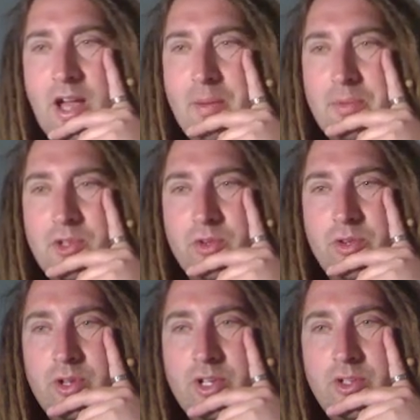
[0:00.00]

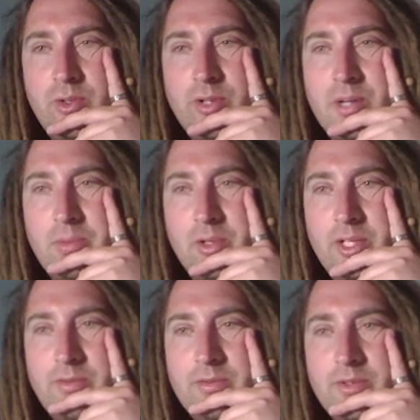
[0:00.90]
opportunity to it, I
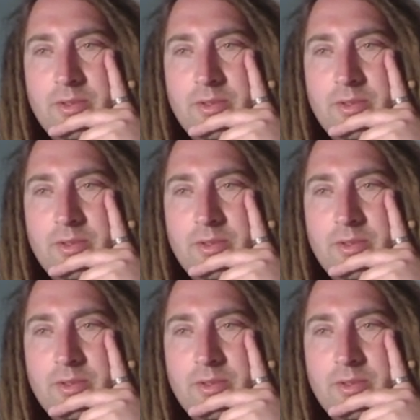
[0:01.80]
believe.